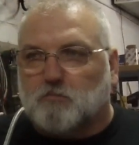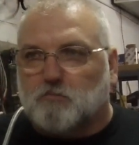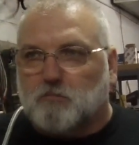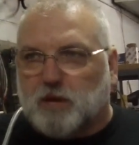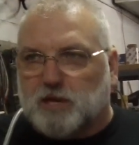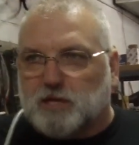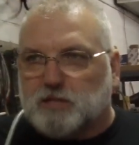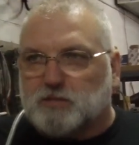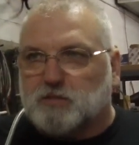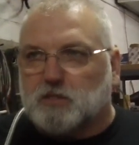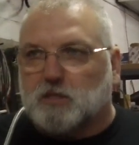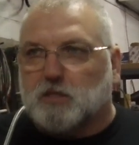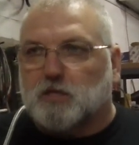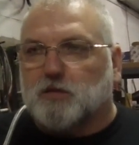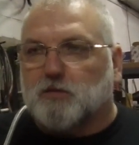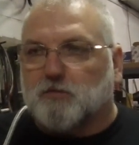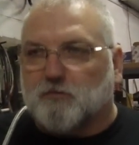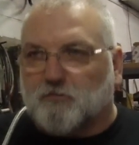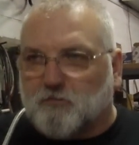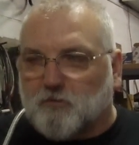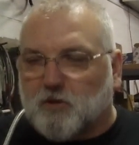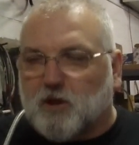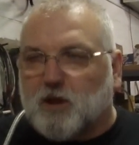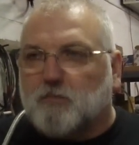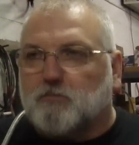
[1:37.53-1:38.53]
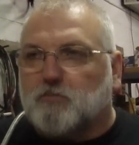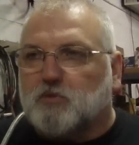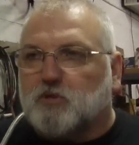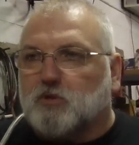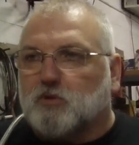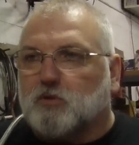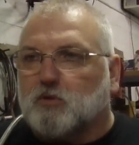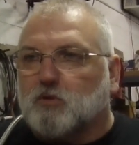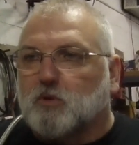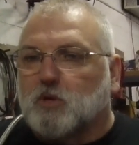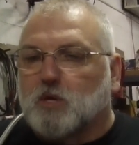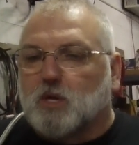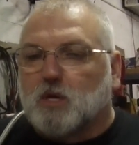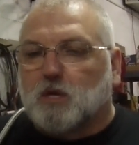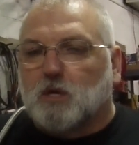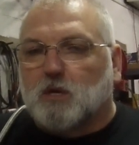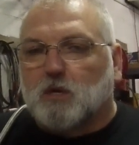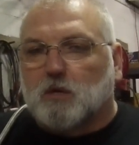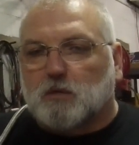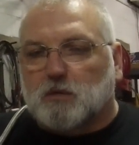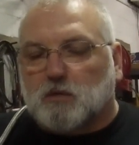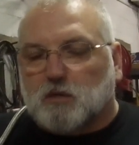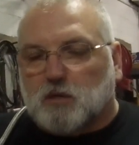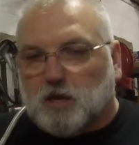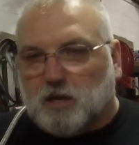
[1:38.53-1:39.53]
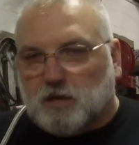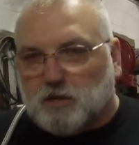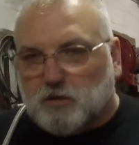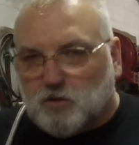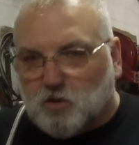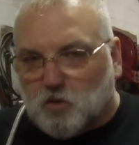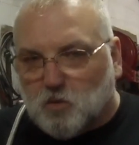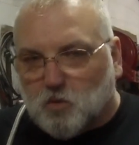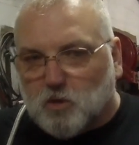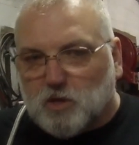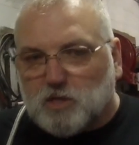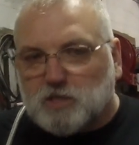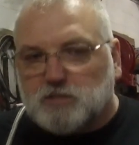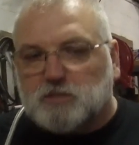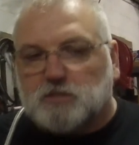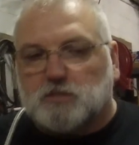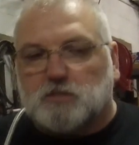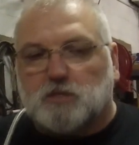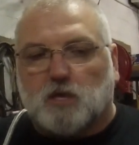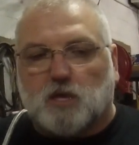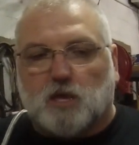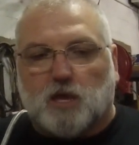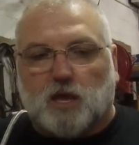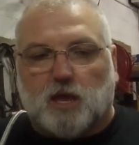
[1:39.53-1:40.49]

Basically, the frame to kind of twist,